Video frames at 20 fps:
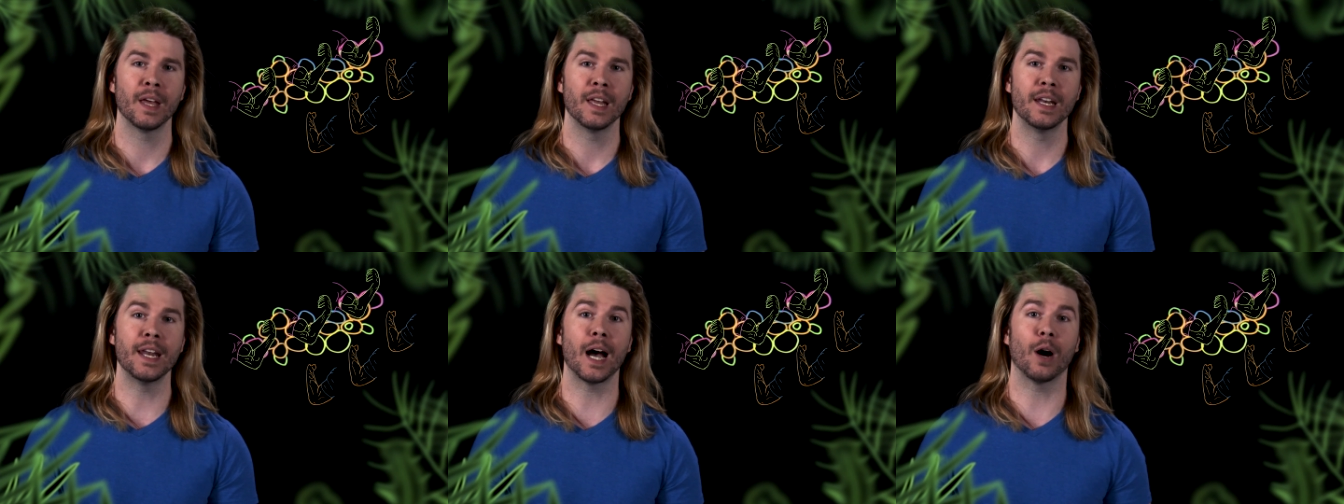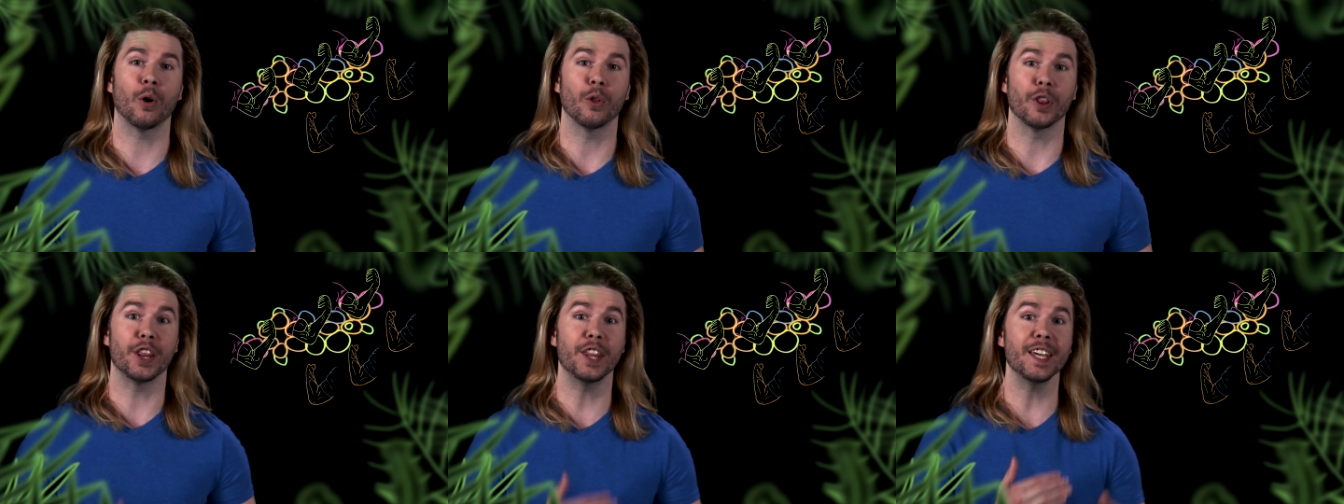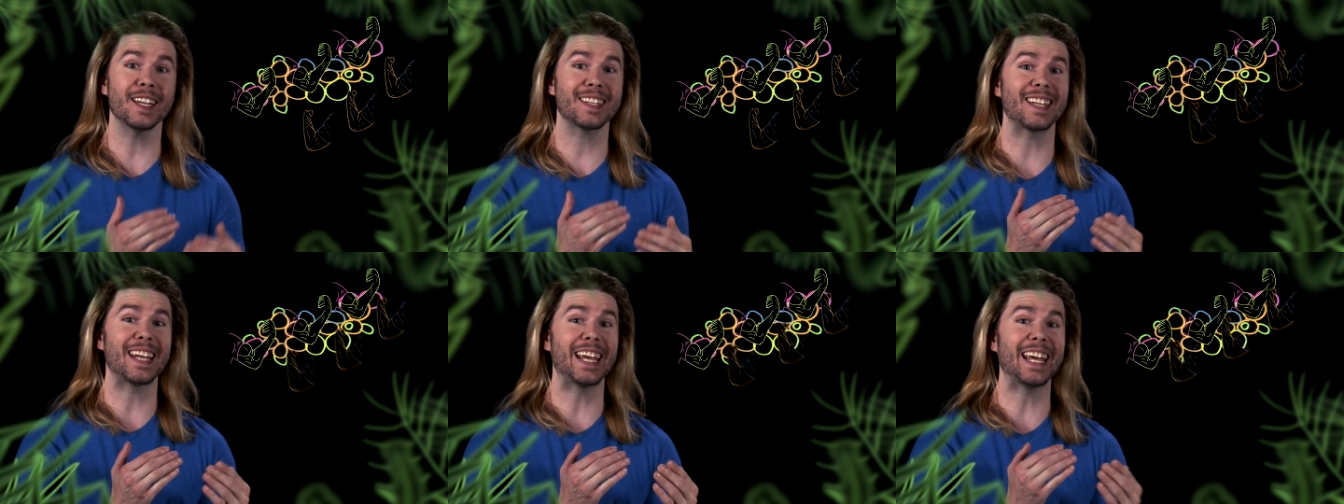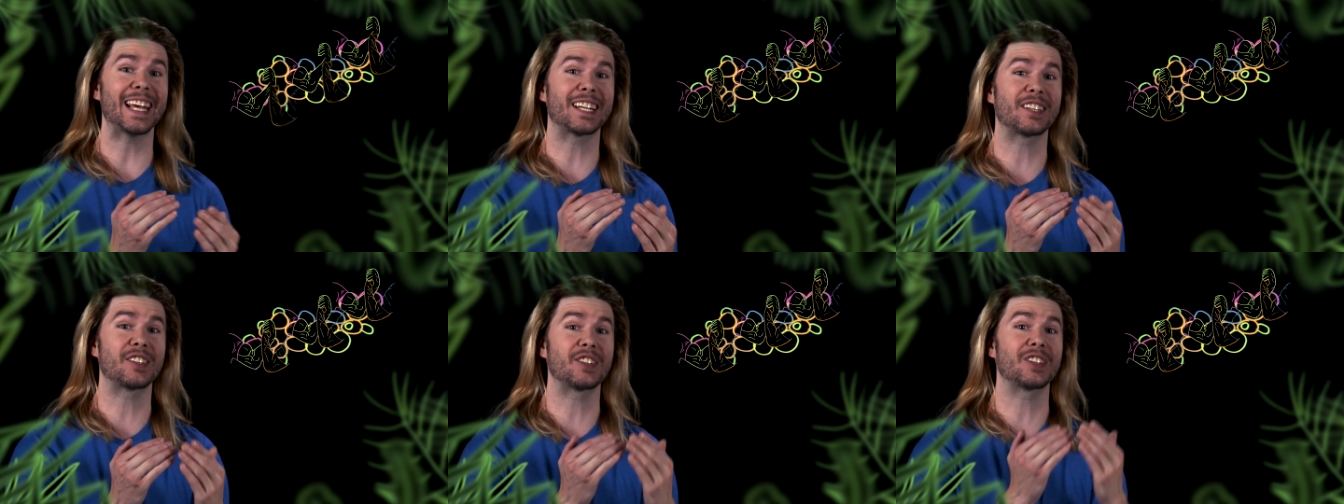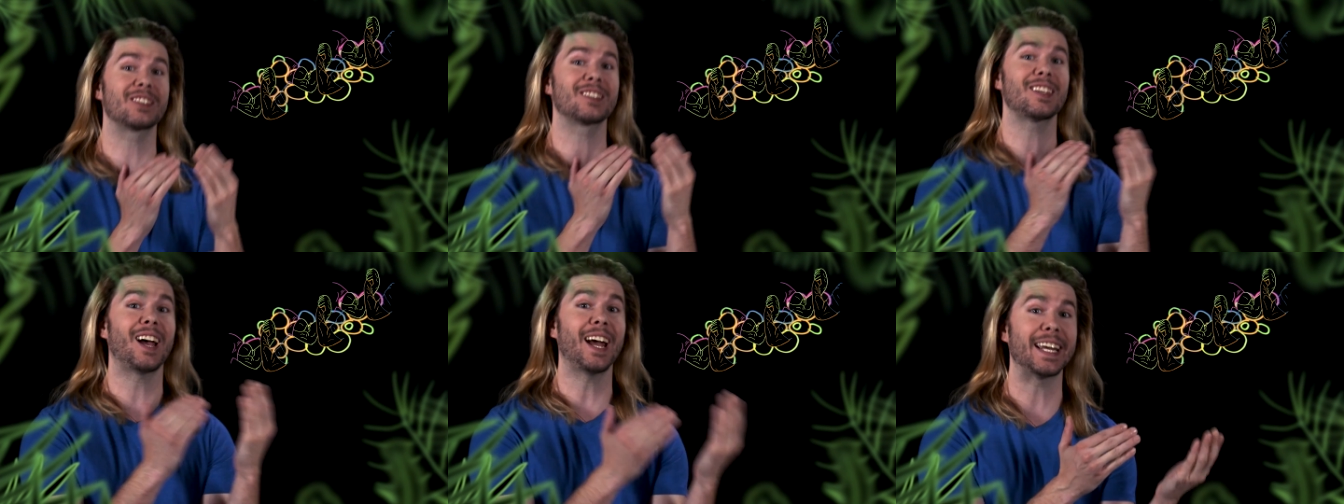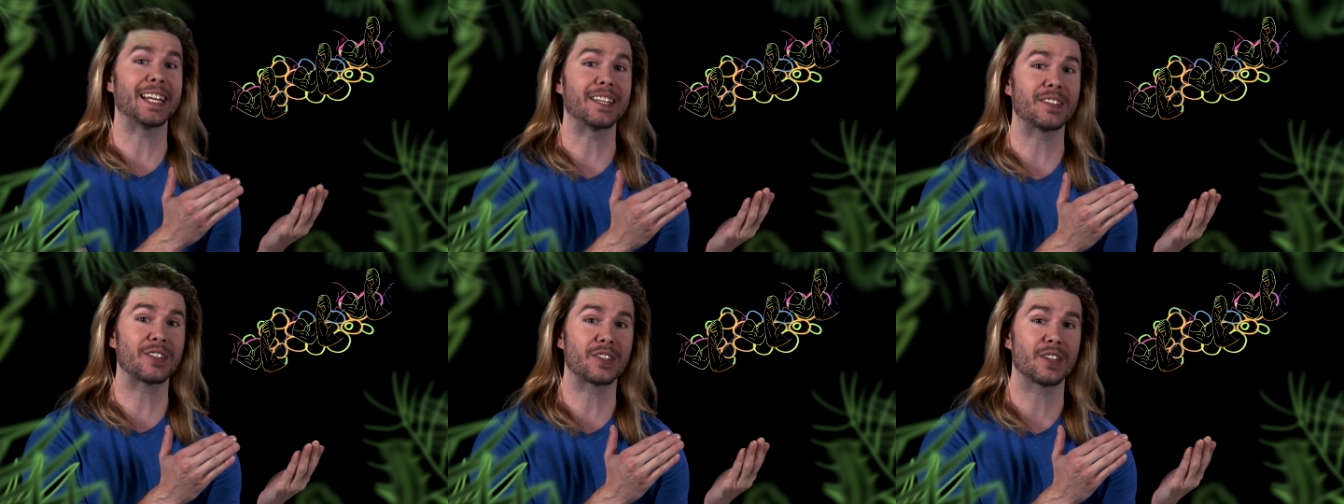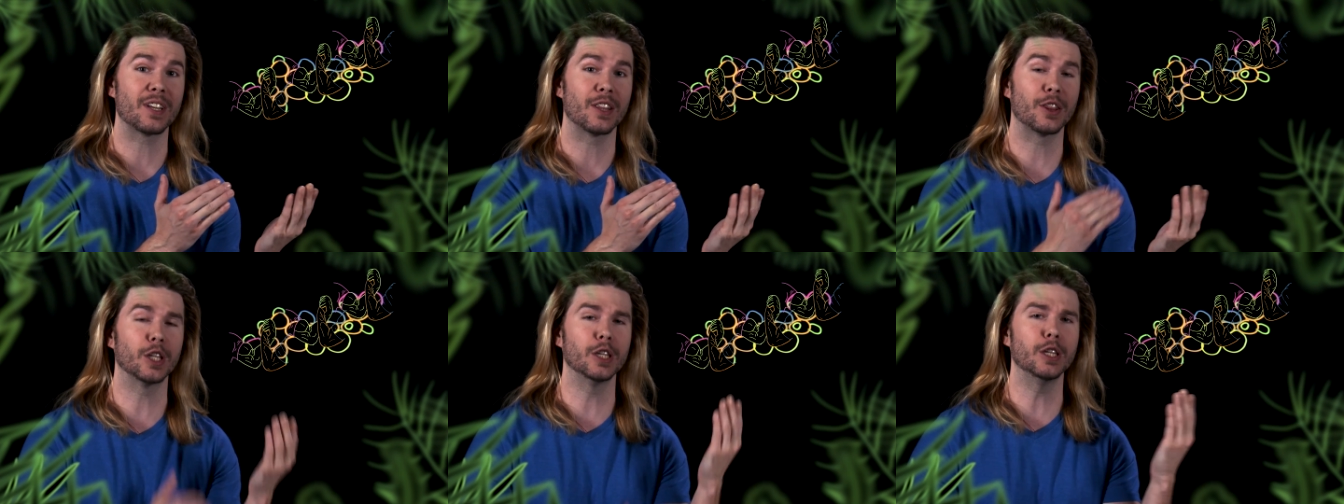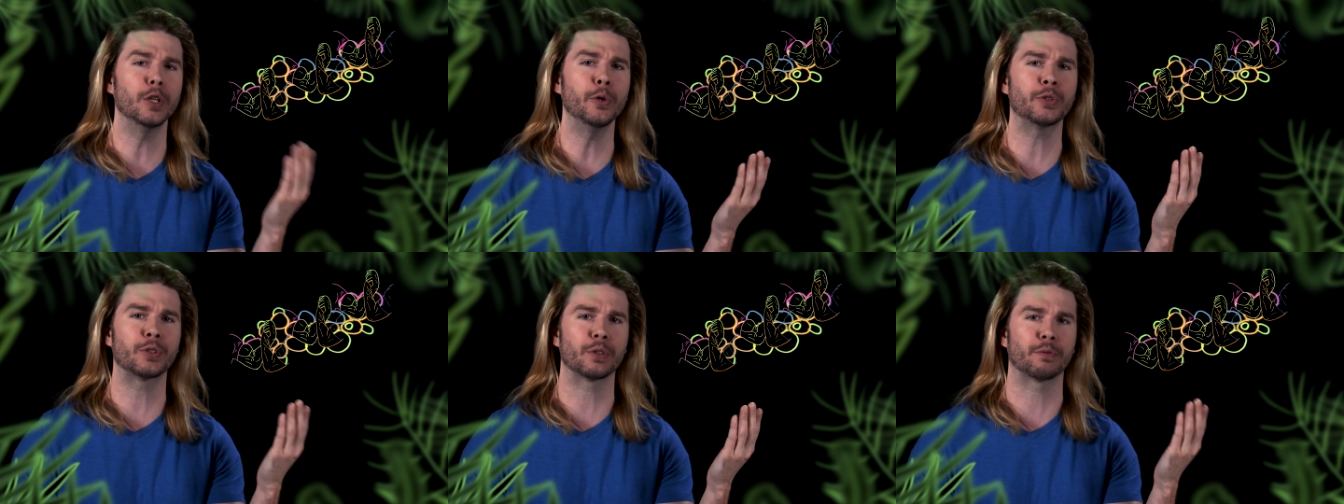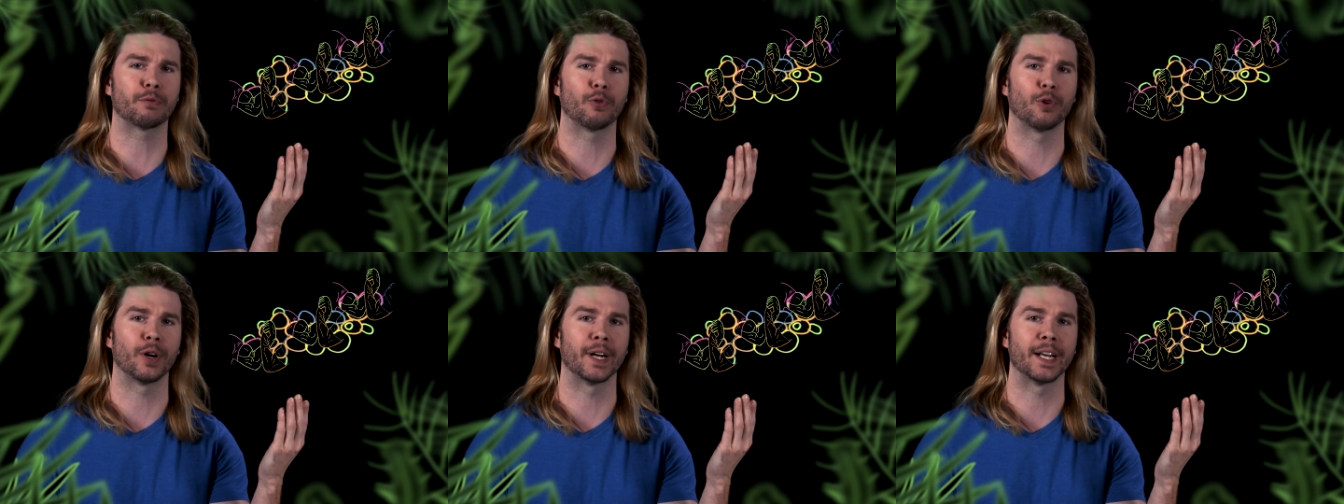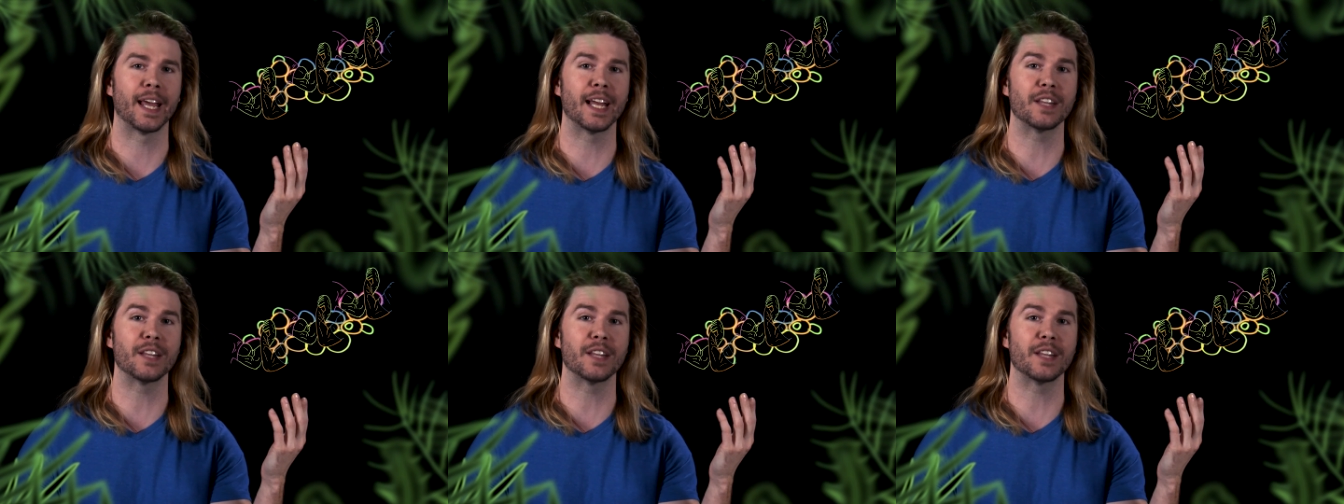Now, this excites the luciferin,